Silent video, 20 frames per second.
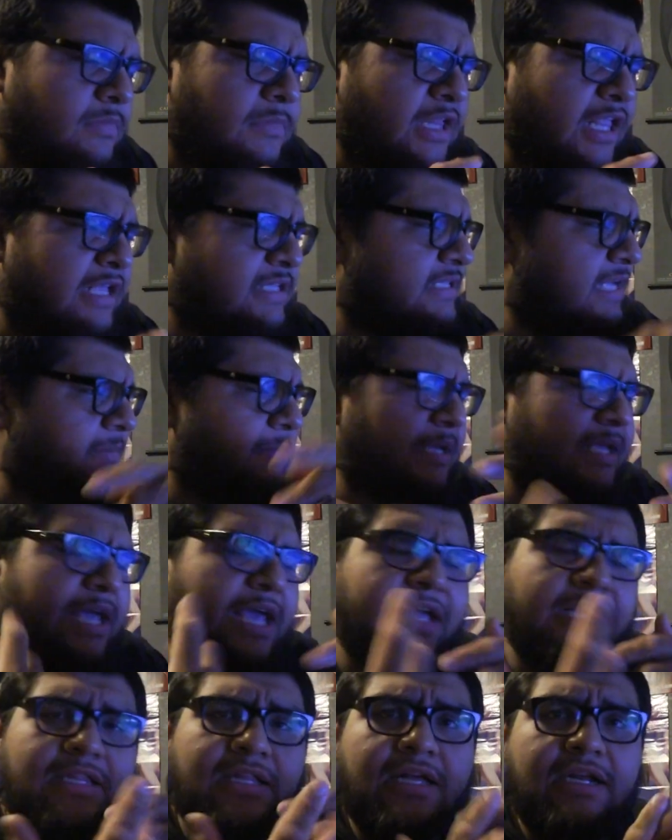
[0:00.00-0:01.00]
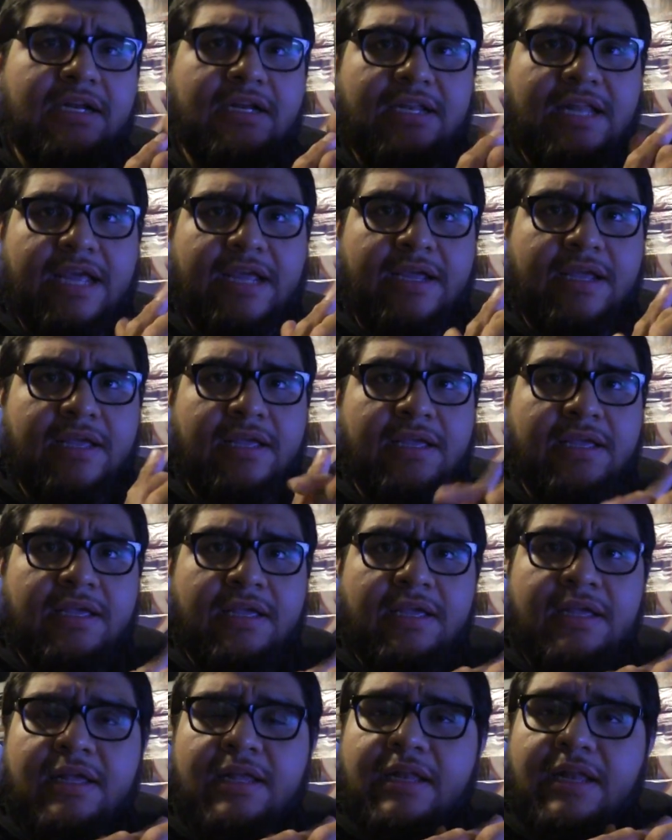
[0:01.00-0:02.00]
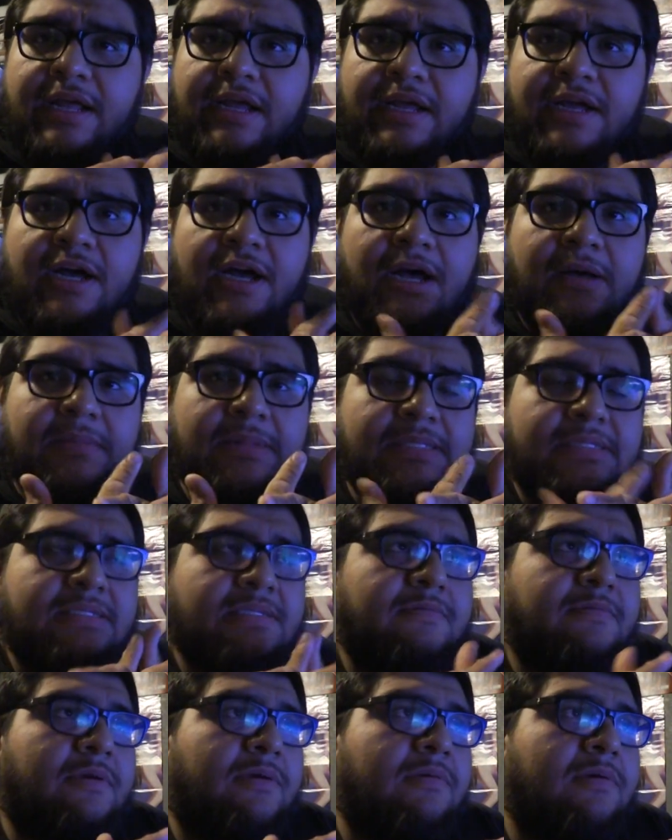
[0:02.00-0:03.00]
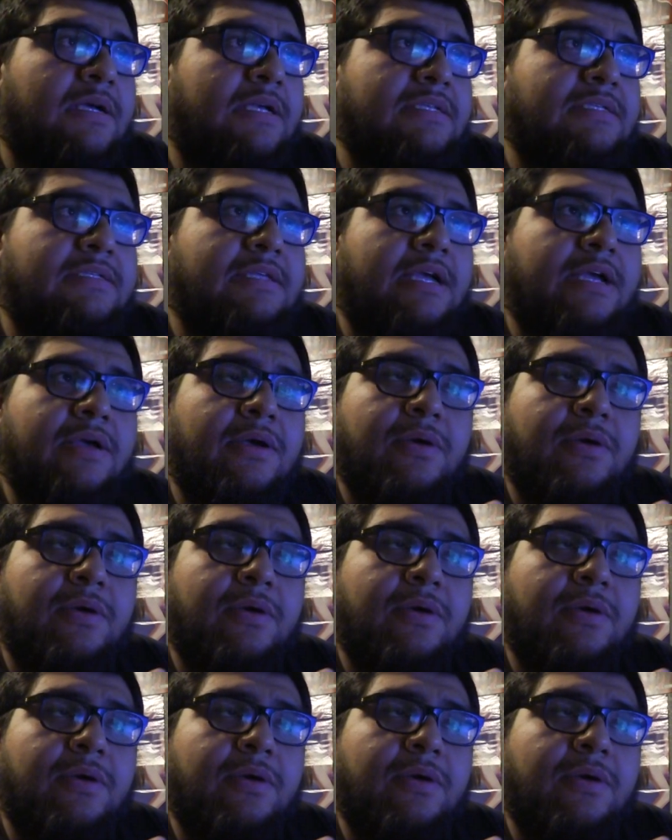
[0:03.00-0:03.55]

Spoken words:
because I've been getting a lot of like comments and requests like,